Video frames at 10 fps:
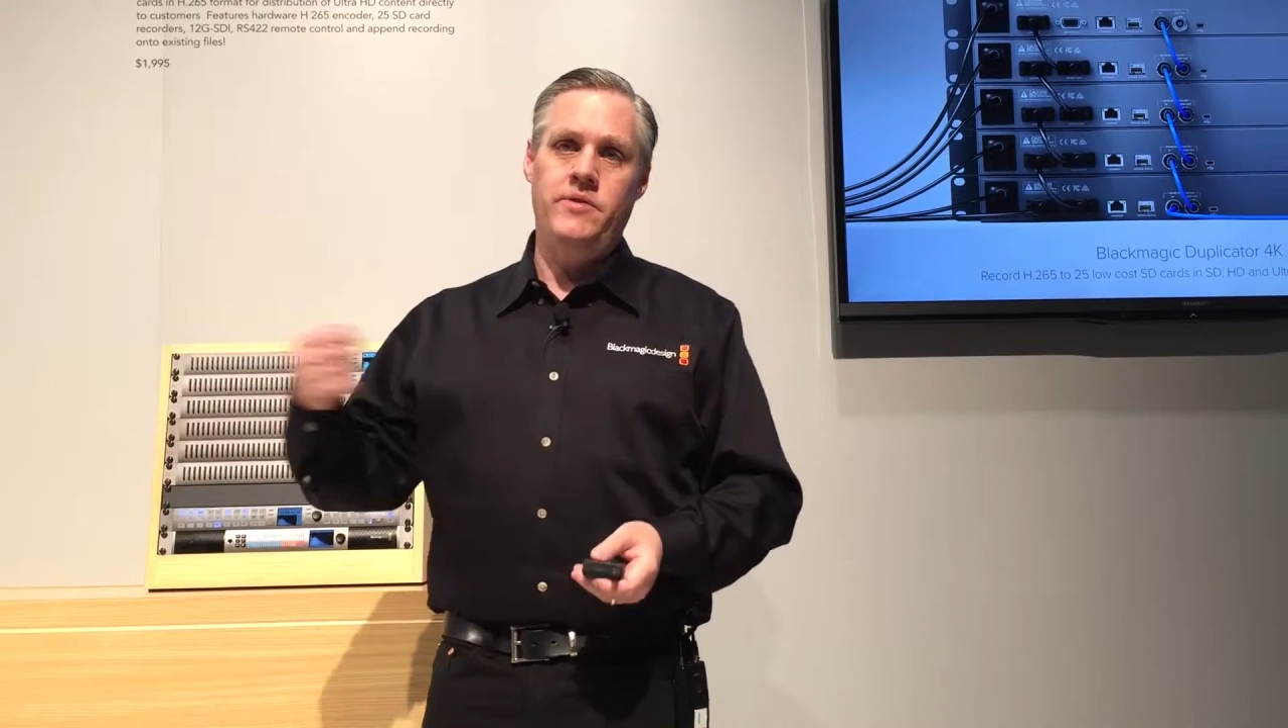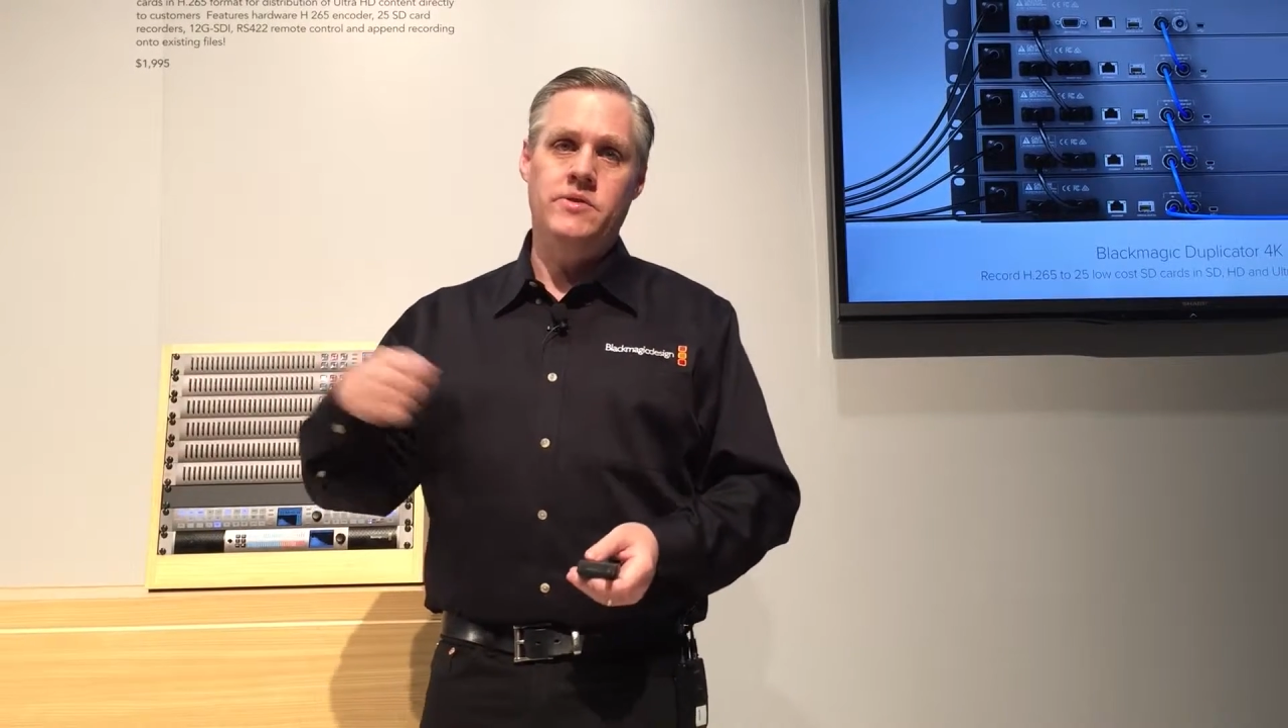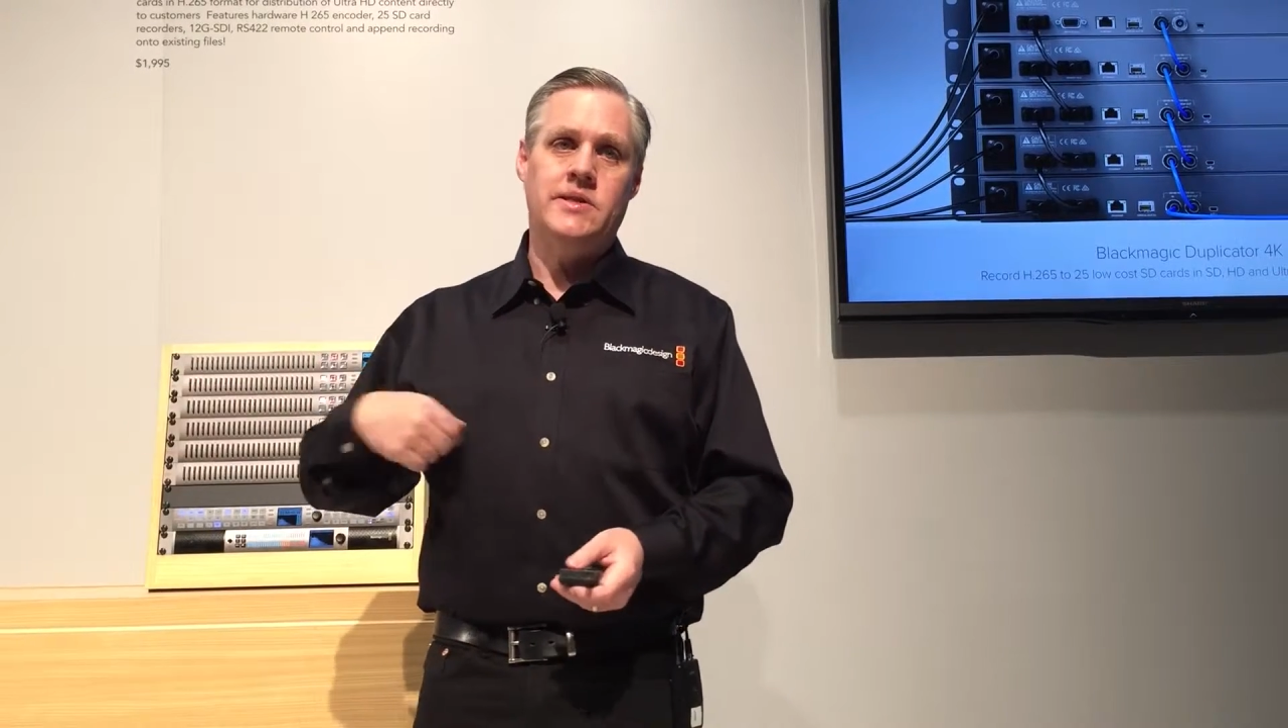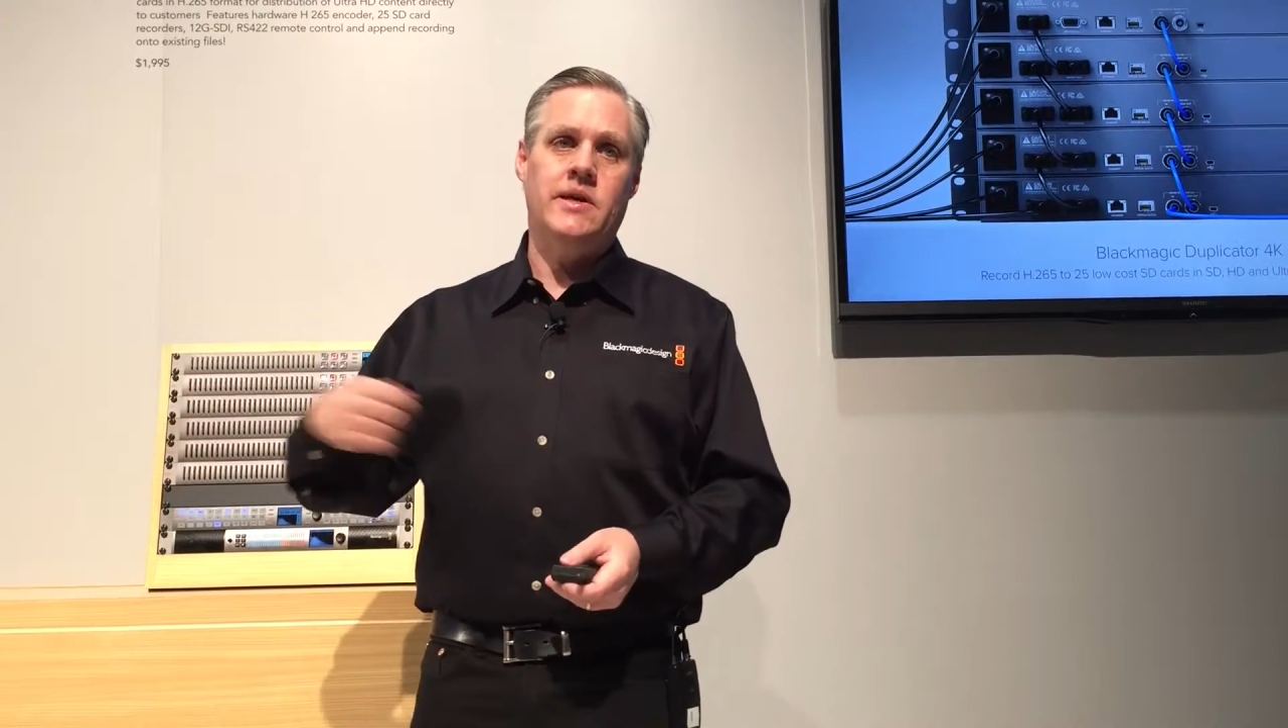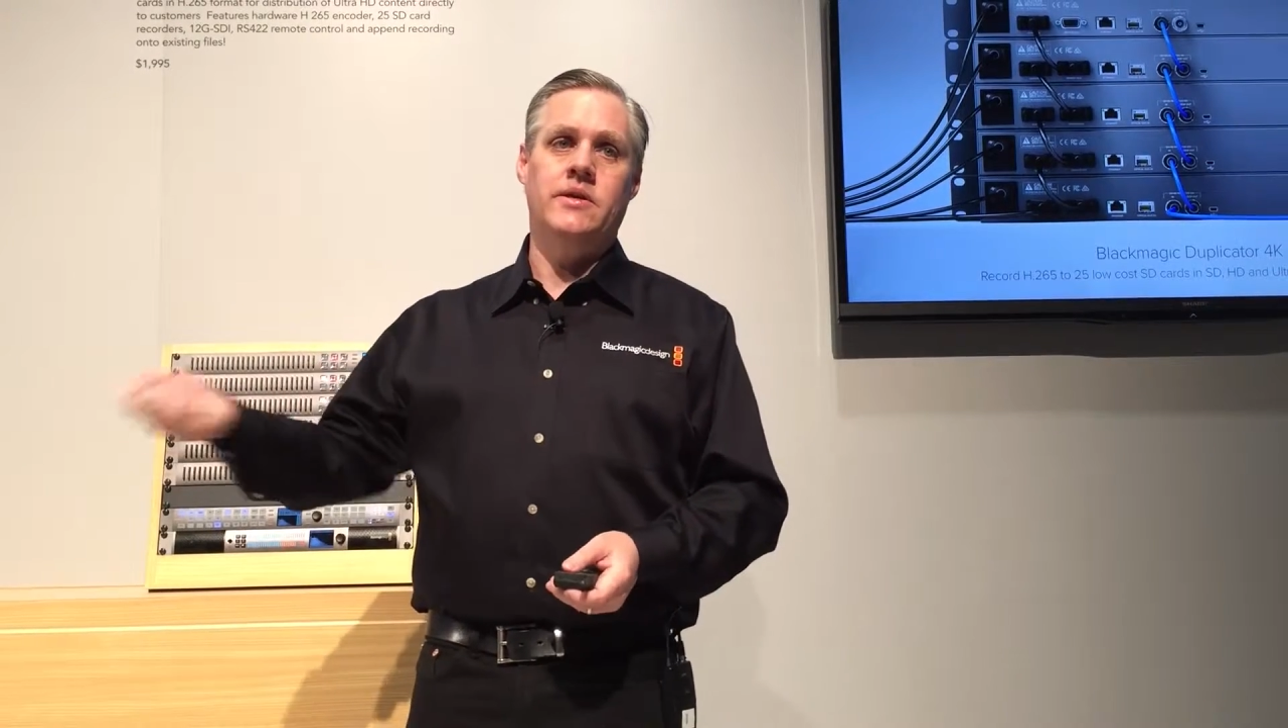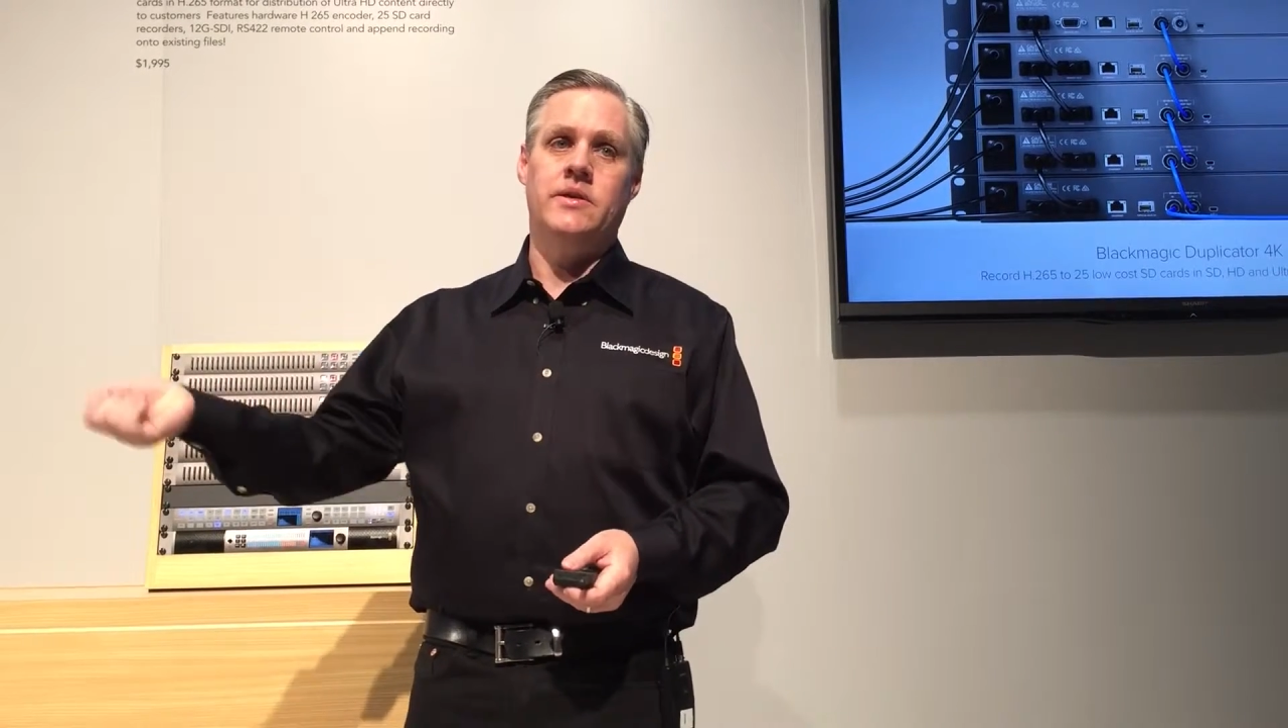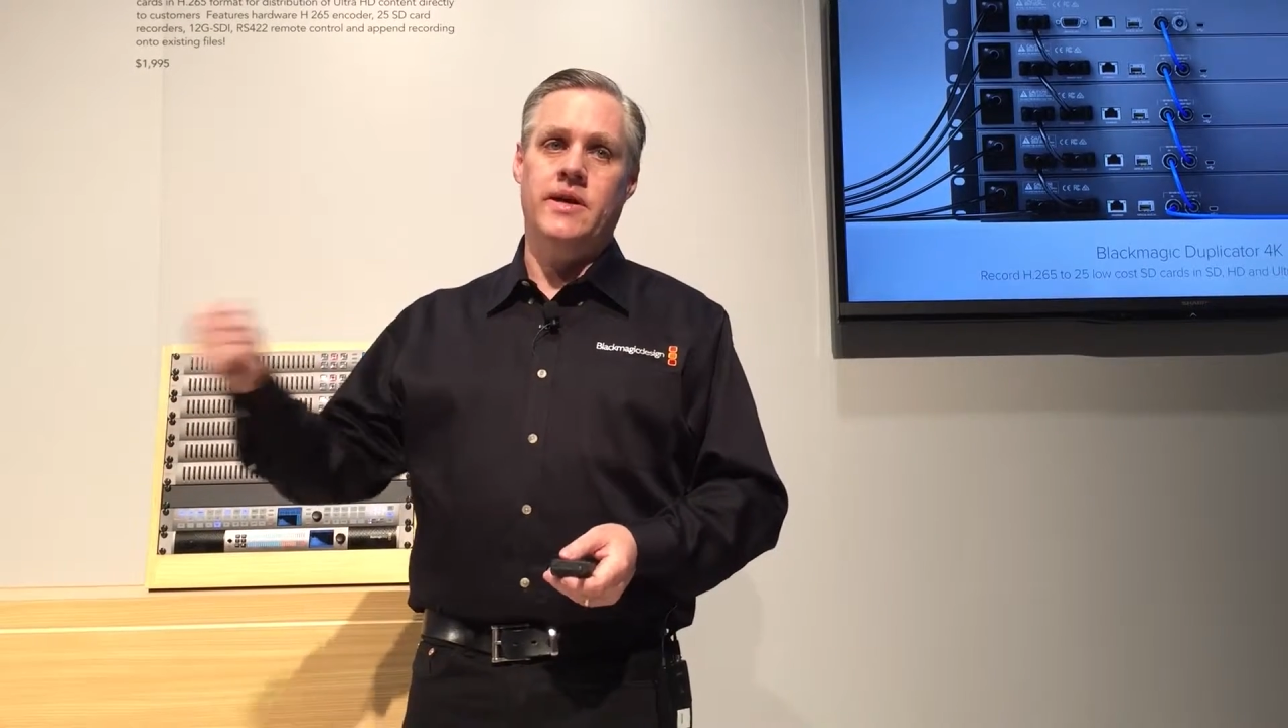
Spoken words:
if you sell